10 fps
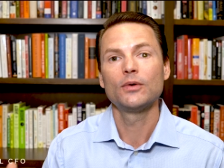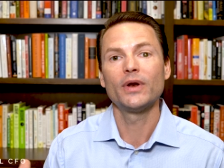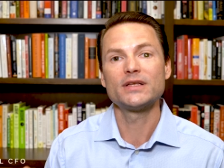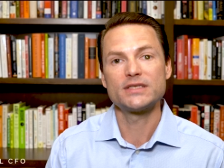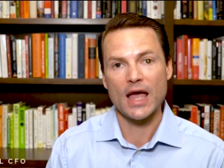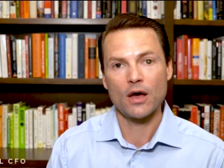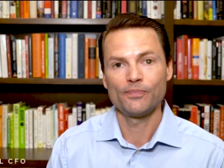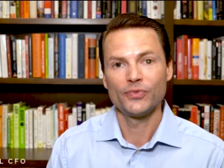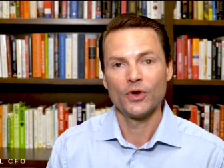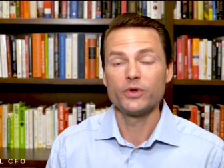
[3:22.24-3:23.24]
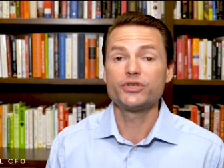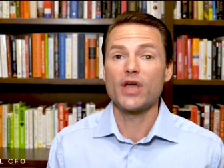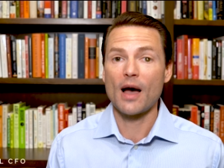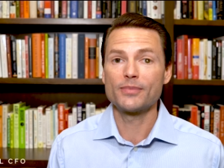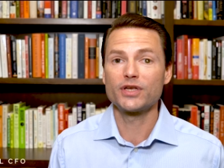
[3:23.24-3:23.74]
when it's down which is
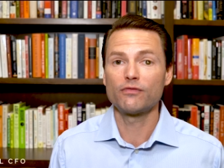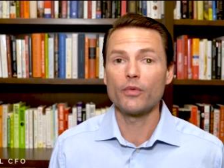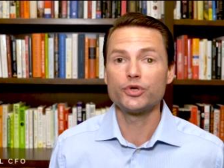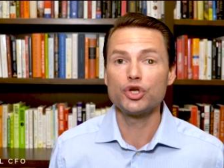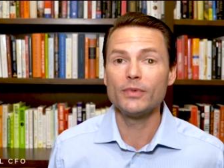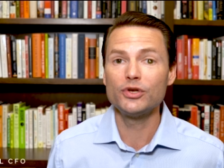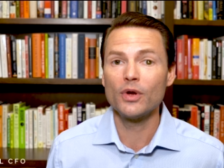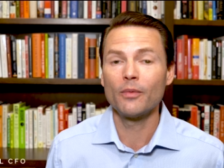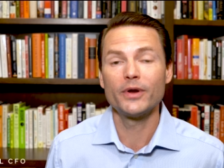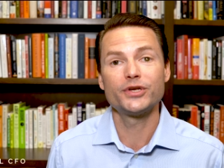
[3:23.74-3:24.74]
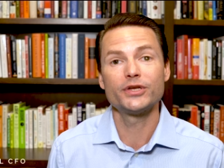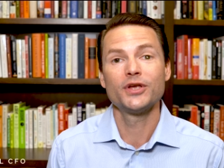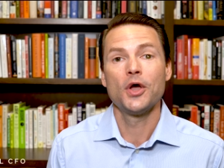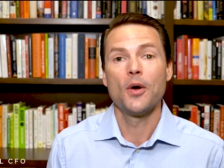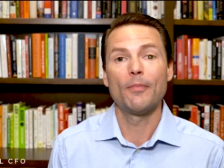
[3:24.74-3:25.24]
the opposite of what we should be doing which is
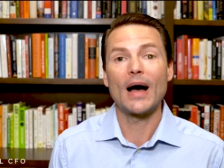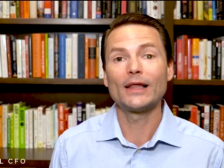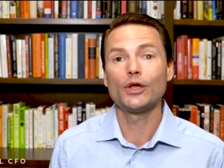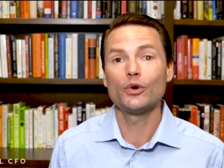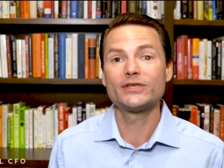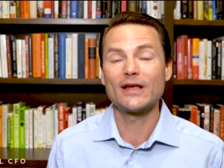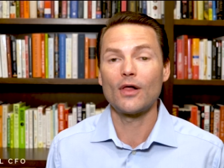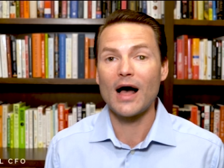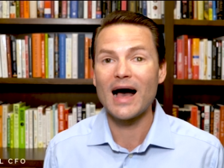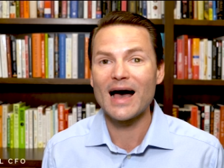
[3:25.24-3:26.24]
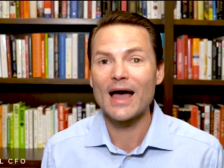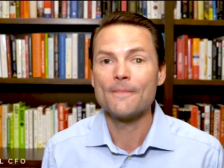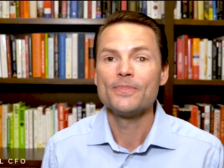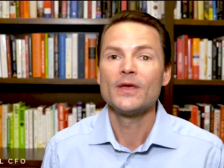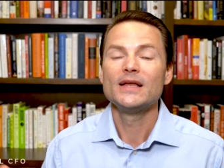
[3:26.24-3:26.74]
buy low, sell
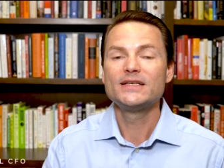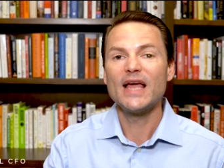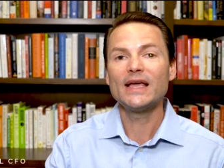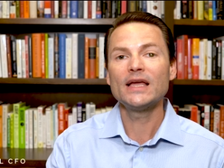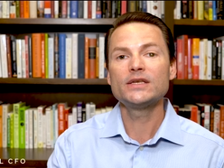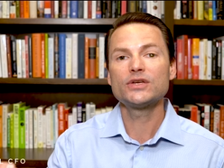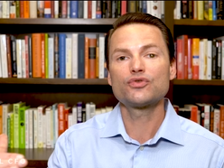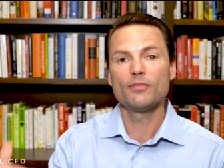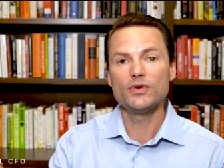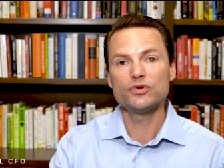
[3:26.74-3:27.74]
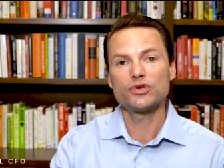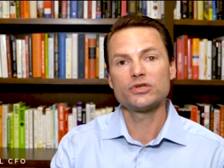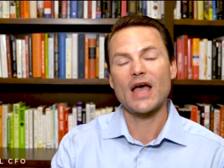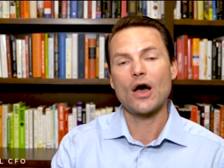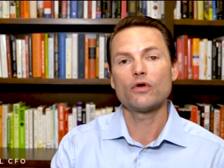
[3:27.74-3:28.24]
high, taking
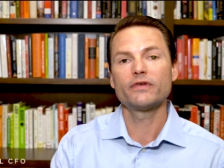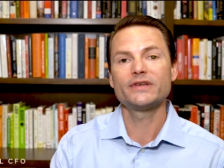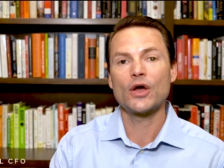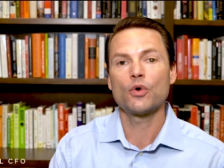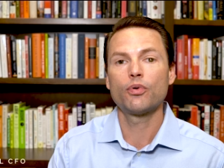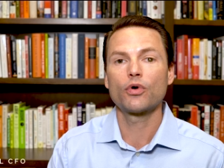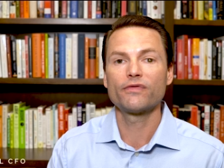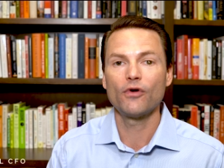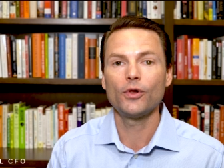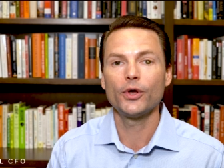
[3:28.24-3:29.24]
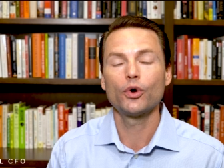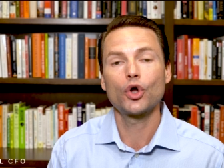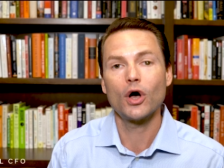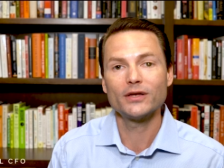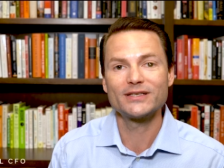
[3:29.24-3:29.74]
distributions out of a down portfolio
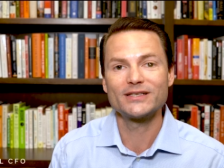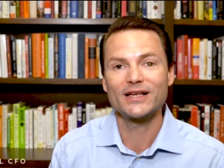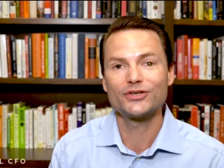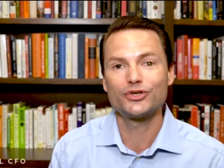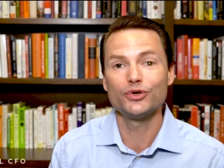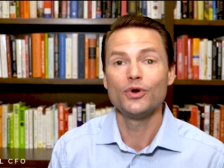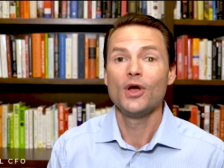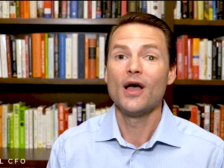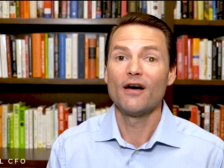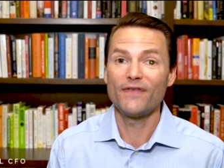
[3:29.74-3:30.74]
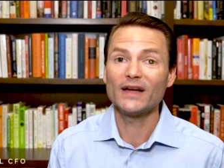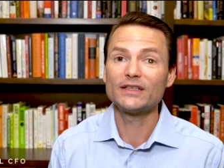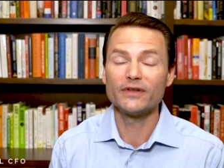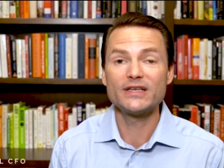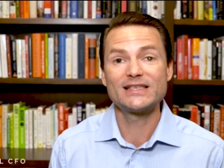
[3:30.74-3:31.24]
causes us to
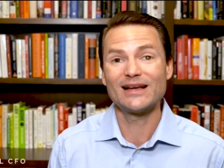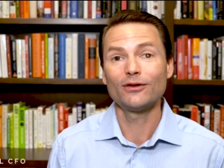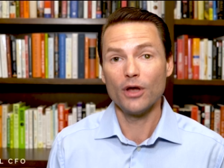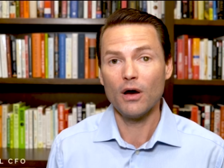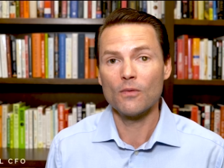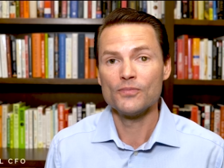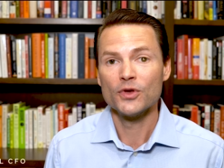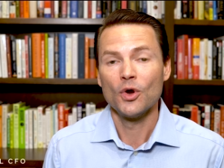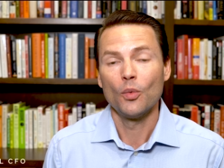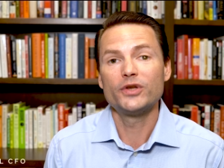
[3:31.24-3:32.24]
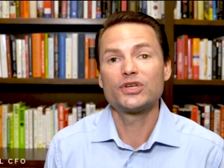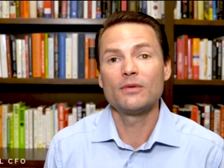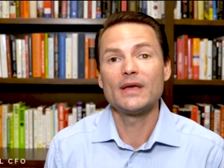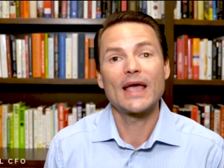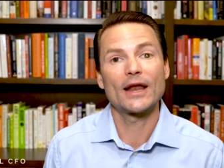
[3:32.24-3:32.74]
effectively sell low, which can
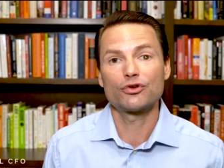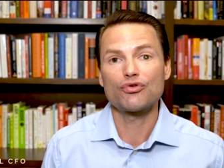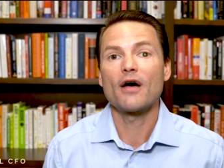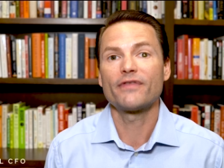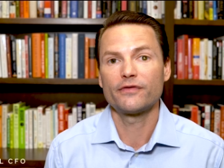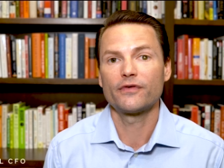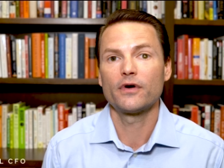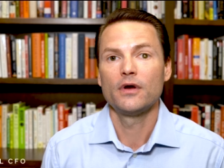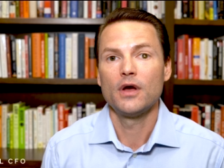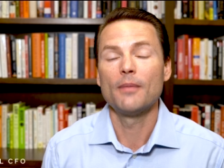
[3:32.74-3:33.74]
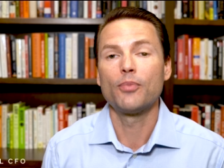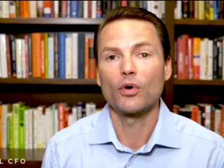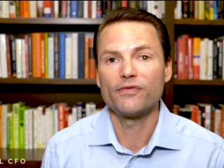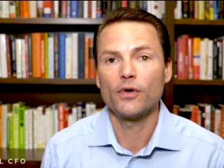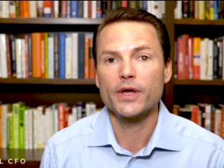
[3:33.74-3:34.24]
be catastrophic for a
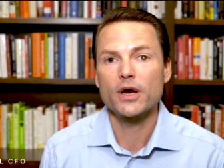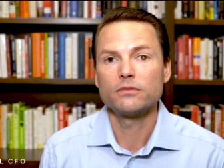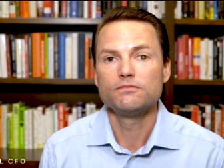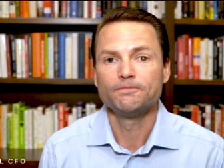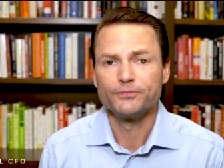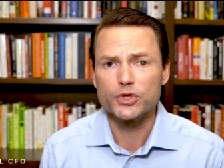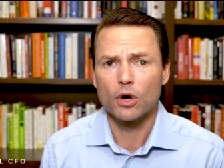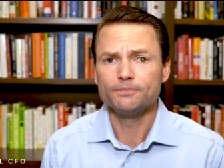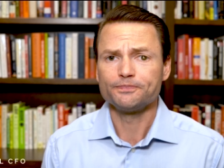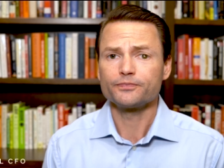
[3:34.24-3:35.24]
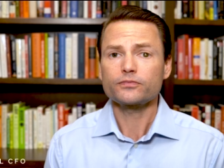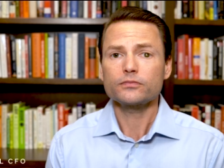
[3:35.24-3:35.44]
portfolio. So